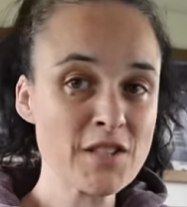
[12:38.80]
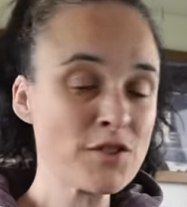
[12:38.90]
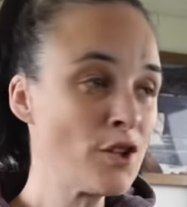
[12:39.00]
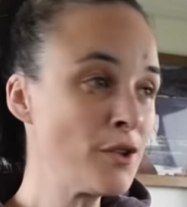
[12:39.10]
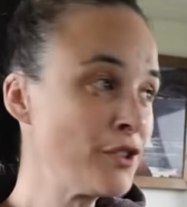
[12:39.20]

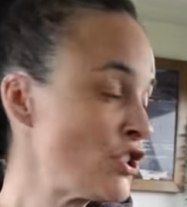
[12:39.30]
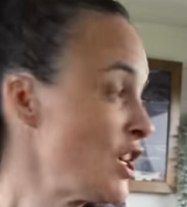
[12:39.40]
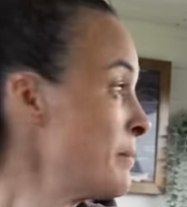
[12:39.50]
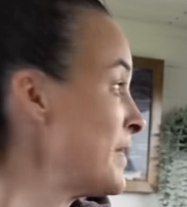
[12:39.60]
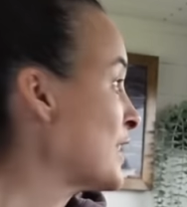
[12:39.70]
so the
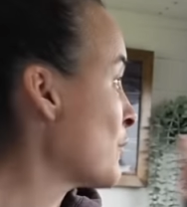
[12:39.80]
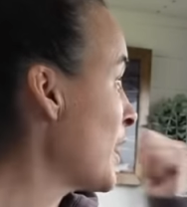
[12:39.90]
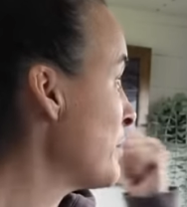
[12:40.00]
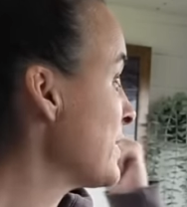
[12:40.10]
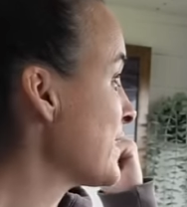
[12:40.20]
gym is
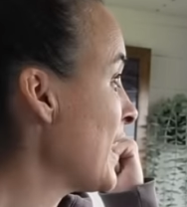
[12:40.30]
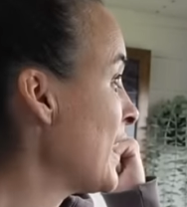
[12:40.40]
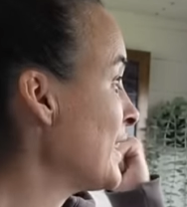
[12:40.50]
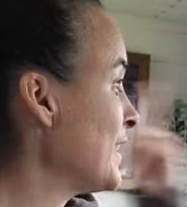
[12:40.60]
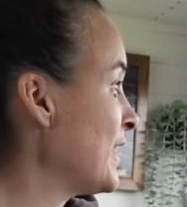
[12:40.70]
right
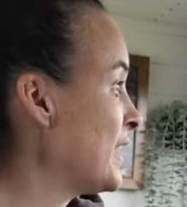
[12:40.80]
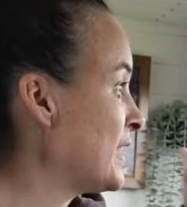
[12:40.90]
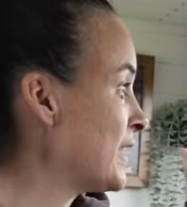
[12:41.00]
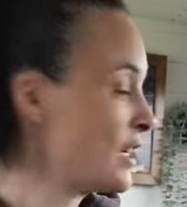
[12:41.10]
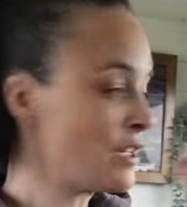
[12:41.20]
beside the
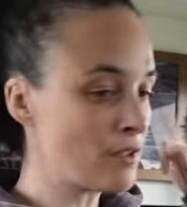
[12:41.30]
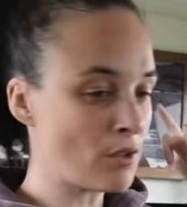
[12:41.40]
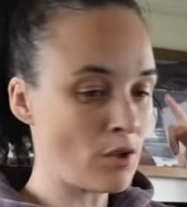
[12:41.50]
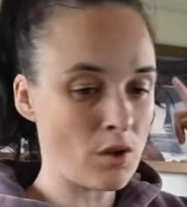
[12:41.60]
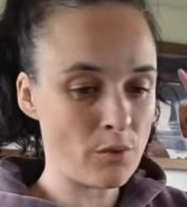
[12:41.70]
Canadian Tower,
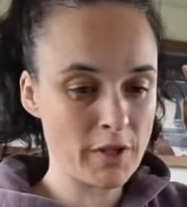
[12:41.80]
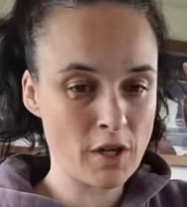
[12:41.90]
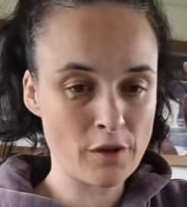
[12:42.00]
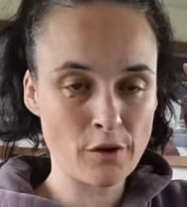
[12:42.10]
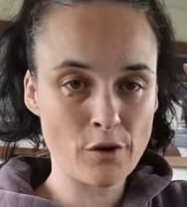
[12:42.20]
so we're
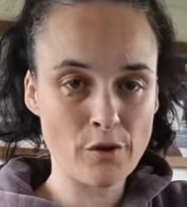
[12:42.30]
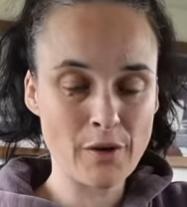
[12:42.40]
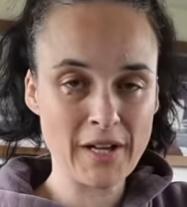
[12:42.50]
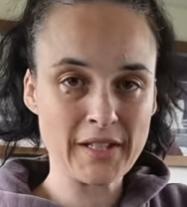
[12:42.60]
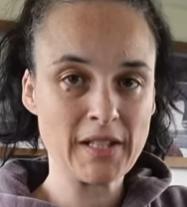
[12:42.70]
gonna
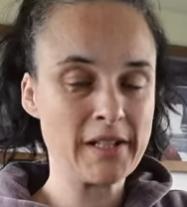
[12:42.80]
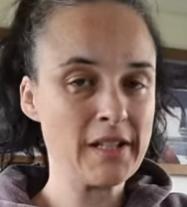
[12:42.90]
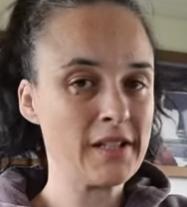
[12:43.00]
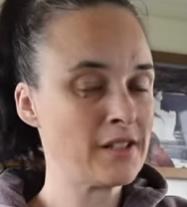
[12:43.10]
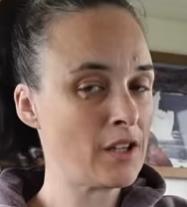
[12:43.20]
go at the
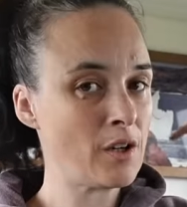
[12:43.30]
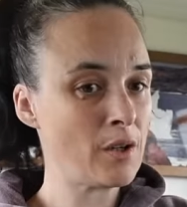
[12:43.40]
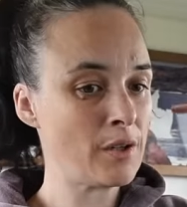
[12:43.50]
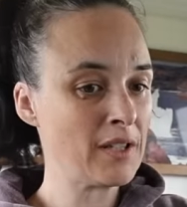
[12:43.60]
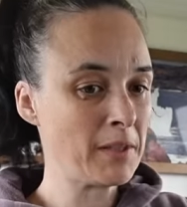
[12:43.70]
Canadian
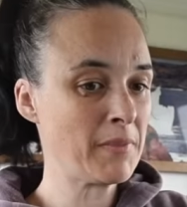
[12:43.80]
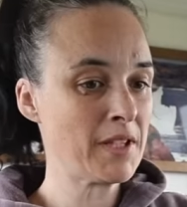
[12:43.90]
Tower, get